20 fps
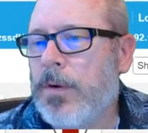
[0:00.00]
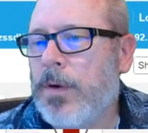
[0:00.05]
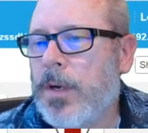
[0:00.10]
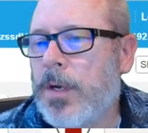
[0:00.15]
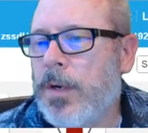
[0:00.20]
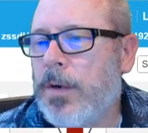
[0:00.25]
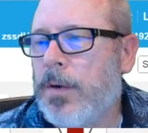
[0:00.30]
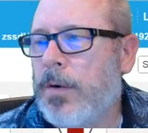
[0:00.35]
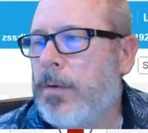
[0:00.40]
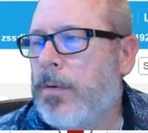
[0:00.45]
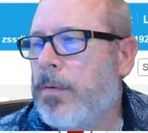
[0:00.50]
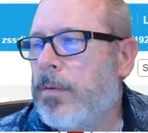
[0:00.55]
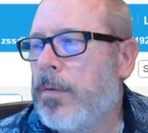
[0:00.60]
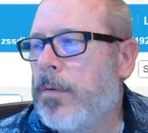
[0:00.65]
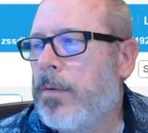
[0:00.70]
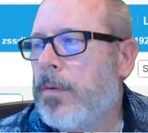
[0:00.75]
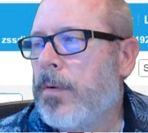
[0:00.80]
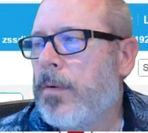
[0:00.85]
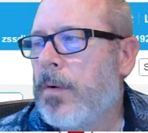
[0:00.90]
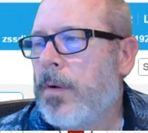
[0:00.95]
it here.
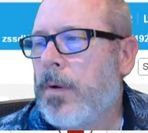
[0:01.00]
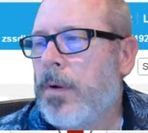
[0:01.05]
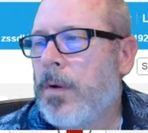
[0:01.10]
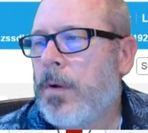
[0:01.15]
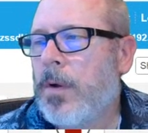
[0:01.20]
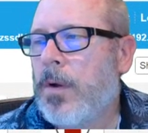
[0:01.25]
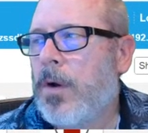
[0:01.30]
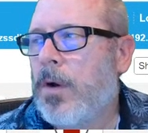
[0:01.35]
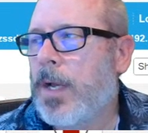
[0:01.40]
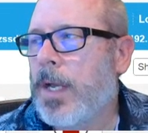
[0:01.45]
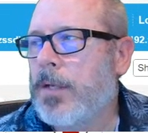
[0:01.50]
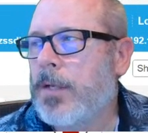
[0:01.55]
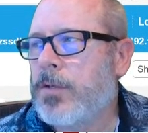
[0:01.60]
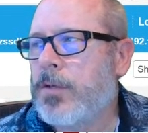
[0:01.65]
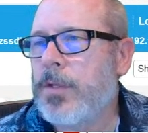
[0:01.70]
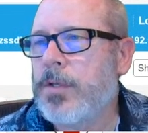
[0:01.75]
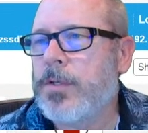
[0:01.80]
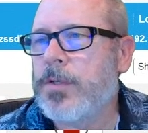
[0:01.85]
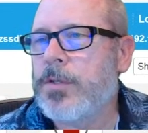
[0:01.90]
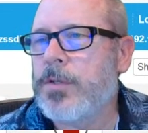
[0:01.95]
Okay,
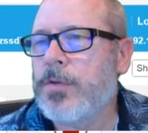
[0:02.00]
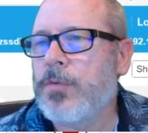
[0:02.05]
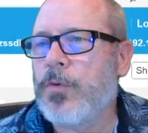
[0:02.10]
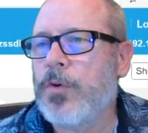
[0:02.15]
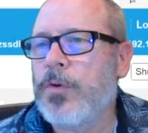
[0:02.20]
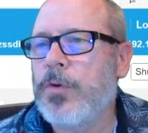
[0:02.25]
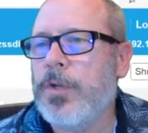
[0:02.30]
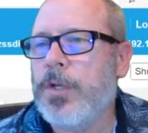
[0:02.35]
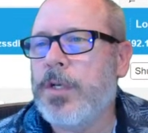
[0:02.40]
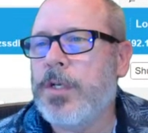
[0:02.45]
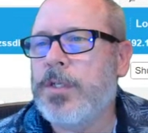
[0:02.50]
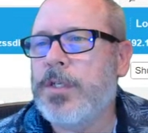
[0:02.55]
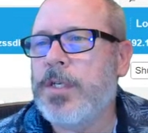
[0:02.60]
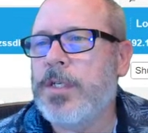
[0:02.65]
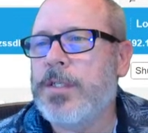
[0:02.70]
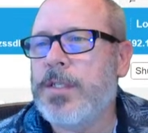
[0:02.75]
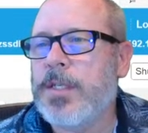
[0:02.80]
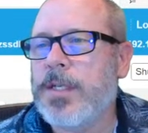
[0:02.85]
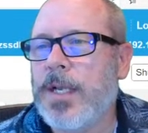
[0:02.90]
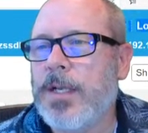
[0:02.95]
so this is the root. You can see
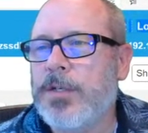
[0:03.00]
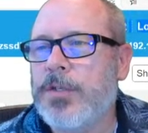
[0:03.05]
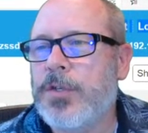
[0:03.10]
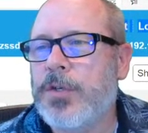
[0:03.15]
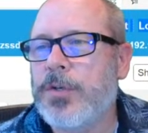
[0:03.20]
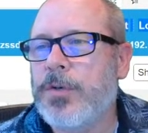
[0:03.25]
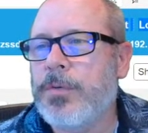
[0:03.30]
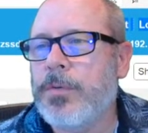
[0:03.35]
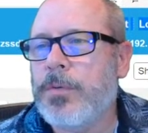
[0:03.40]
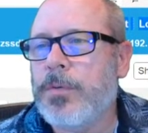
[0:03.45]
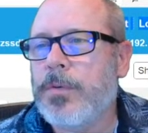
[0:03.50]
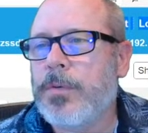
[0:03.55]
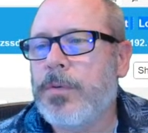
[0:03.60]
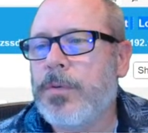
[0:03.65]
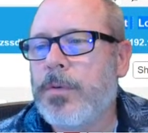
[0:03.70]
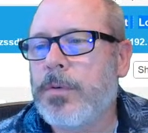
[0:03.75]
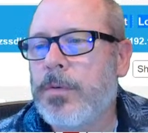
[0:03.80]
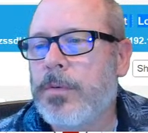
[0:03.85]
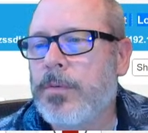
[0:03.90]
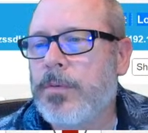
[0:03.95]
it's at 8.2,
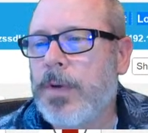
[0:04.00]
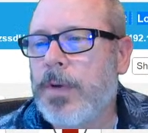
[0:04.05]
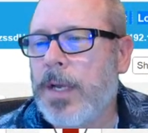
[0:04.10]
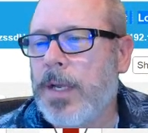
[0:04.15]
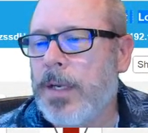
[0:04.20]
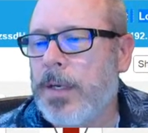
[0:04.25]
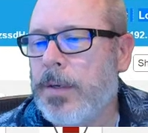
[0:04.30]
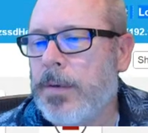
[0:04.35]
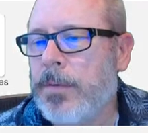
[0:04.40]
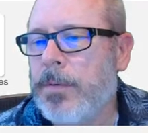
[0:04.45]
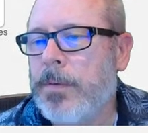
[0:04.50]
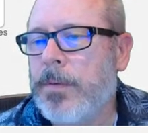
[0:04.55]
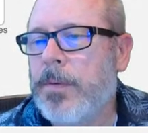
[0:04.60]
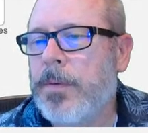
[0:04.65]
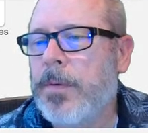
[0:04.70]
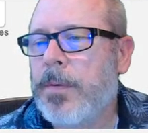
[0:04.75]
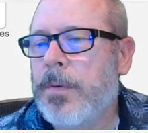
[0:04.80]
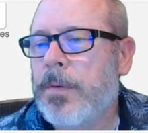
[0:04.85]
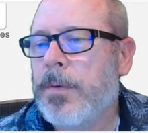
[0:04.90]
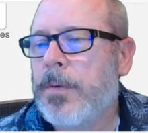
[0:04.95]
right?
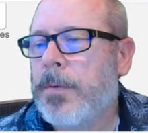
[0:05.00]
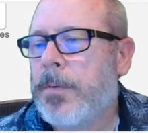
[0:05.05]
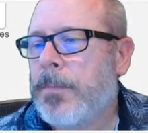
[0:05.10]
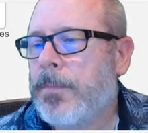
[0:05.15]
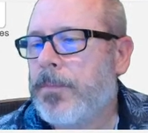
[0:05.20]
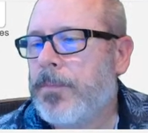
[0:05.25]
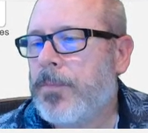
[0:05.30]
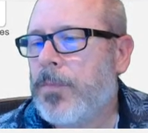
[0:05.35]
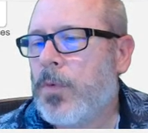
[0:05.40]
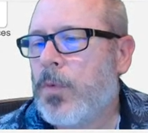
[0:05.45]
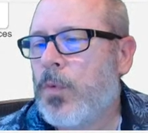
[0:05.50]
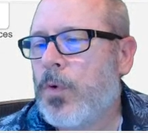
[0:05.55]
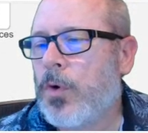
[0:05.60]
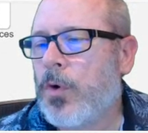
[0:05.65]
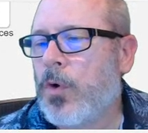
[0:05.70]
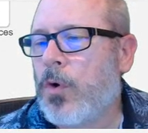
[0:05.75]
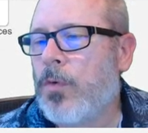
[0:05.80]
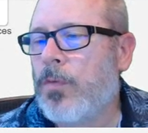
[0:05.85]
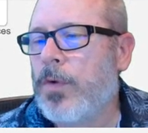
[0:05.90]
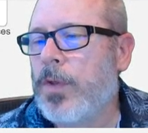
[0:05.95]
We'll
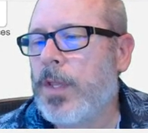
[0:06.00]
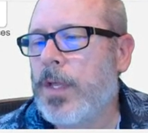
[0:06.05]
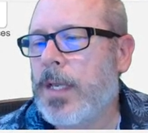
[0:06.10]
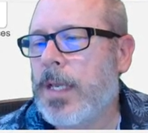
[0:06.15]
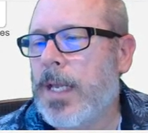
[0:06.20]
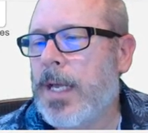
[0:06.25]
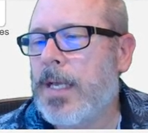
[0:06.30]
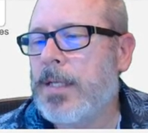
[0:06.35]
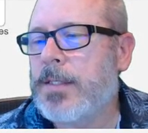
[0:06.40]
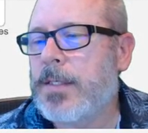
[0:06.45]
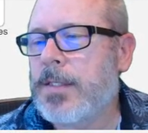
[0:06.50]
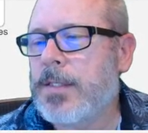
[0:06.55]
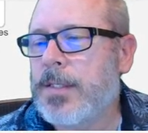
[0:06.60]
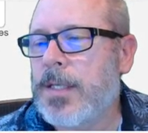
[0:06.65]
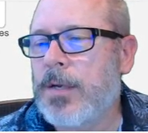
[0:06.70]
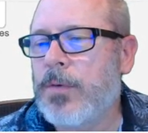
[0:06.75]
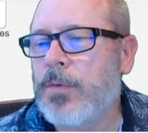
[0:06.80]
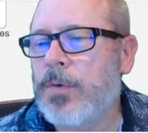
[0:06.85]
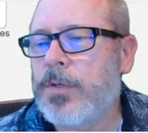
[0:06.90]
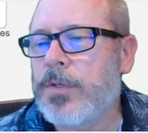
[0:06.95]
go over to the classic
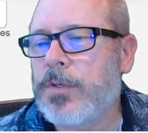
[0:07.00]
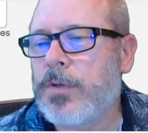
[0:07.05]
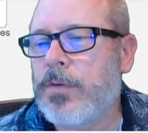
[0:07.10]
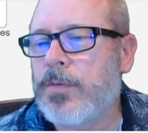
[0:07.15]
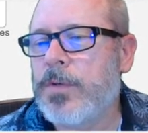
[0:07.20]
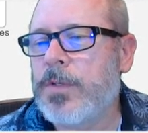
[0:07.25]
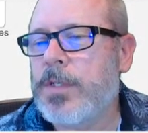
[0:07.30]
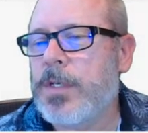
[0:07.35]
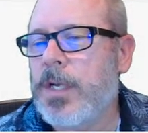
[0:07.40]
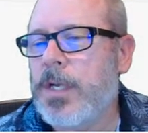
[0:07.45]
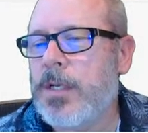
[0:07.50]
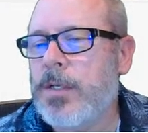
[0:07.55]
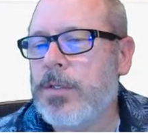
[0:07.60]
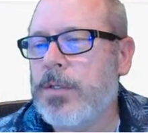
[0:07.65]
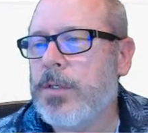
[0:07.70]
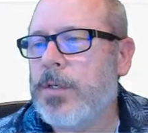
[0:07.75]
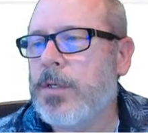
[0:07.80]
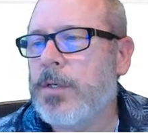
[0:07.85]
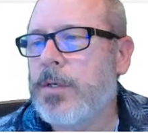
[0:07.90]
ZENworks Service Desk,